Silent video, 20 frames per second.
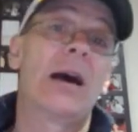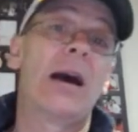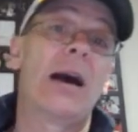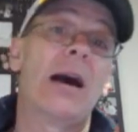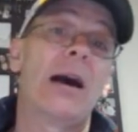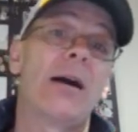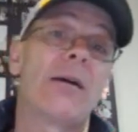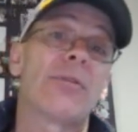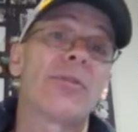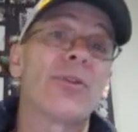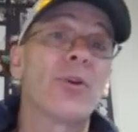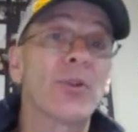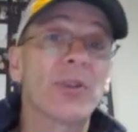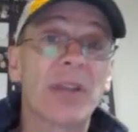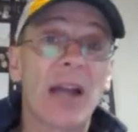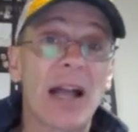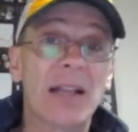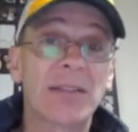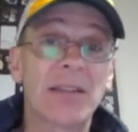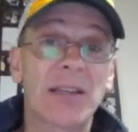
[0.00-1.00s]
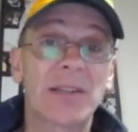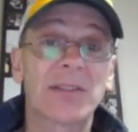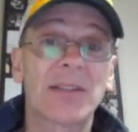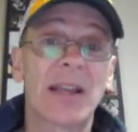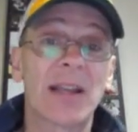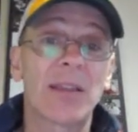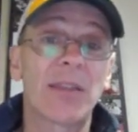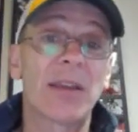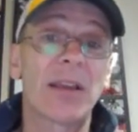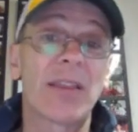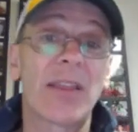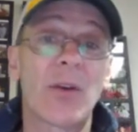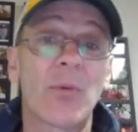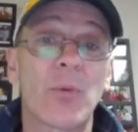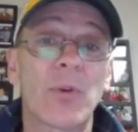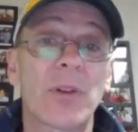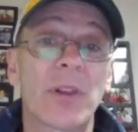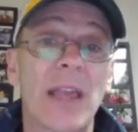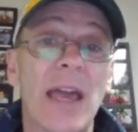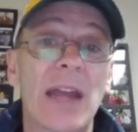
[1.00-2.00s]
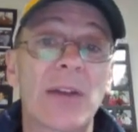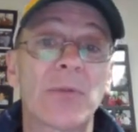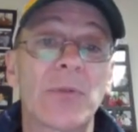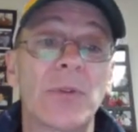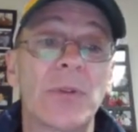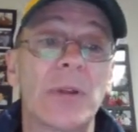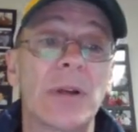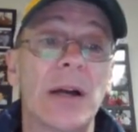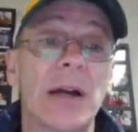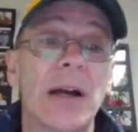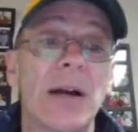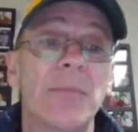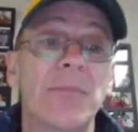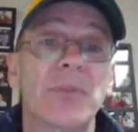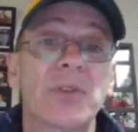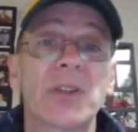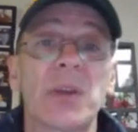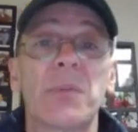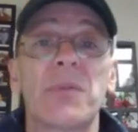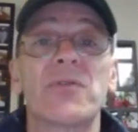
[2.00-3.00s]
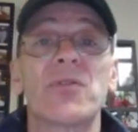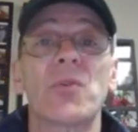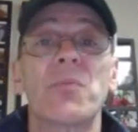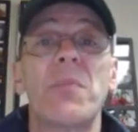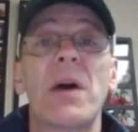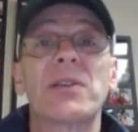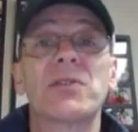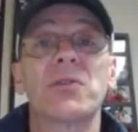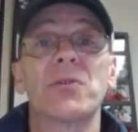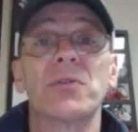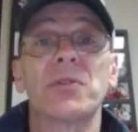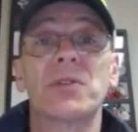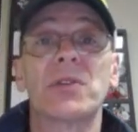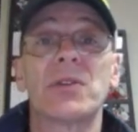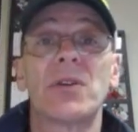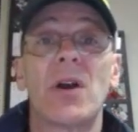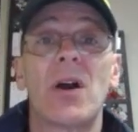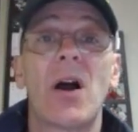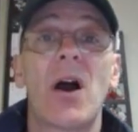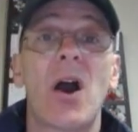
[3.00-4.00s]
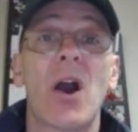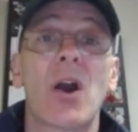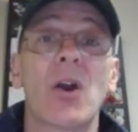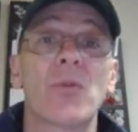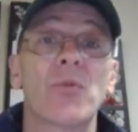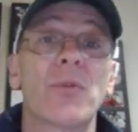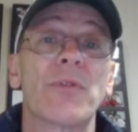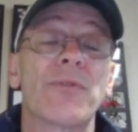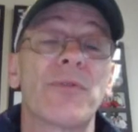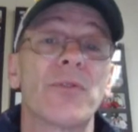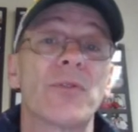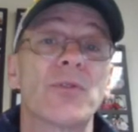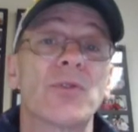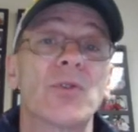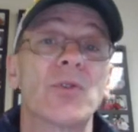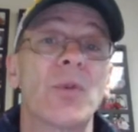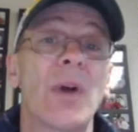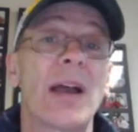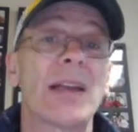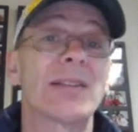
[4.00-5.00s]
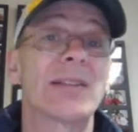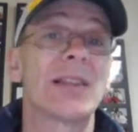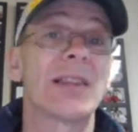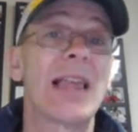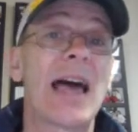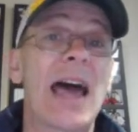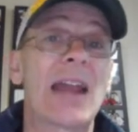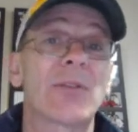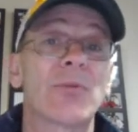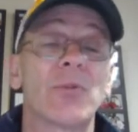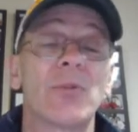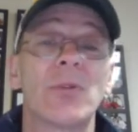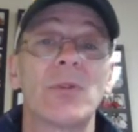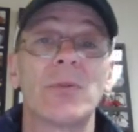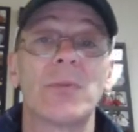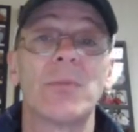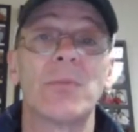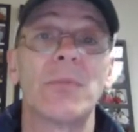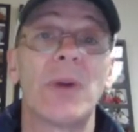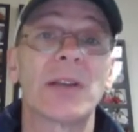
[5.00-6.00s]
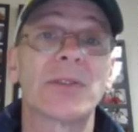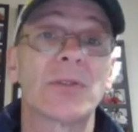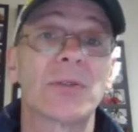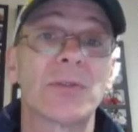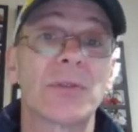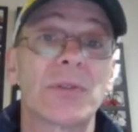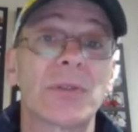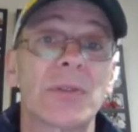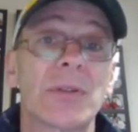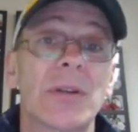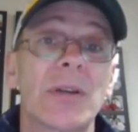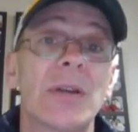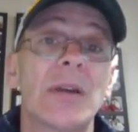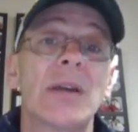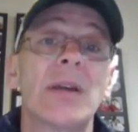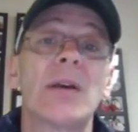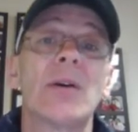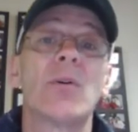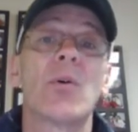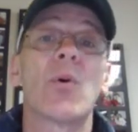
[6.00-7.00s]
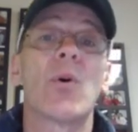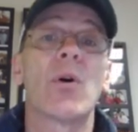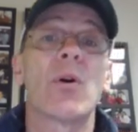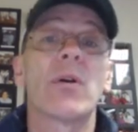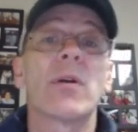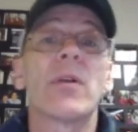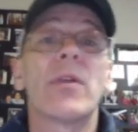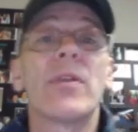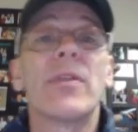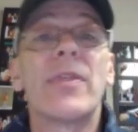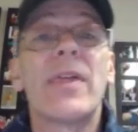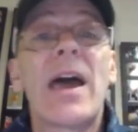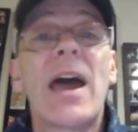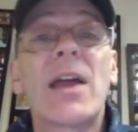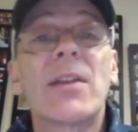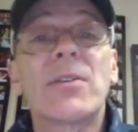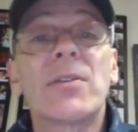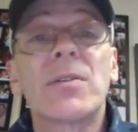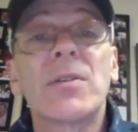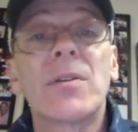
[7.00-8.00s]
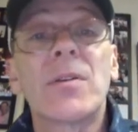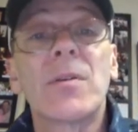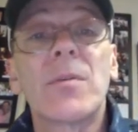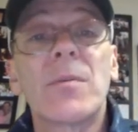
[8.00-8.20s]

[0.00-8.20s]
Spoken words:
Third context I can think of that word lateral, some of your muscles are referred to as lateral muscles, or that